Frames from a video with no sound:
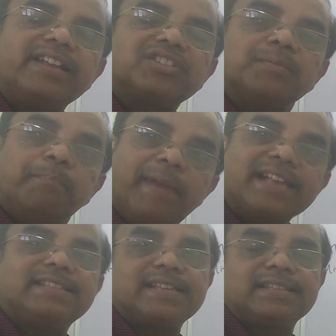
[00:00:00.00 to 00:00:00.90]

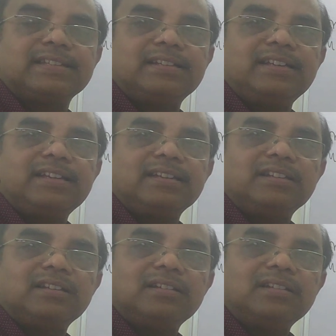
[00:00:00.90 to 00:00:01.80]
bases
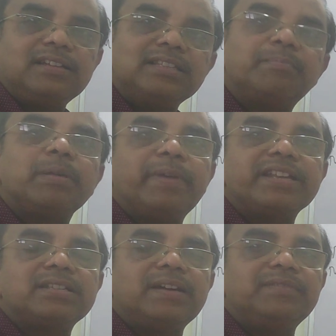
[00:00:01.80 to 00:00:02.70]
in the
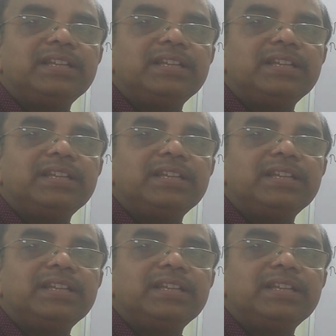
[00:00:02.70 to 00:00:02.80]
preparation of the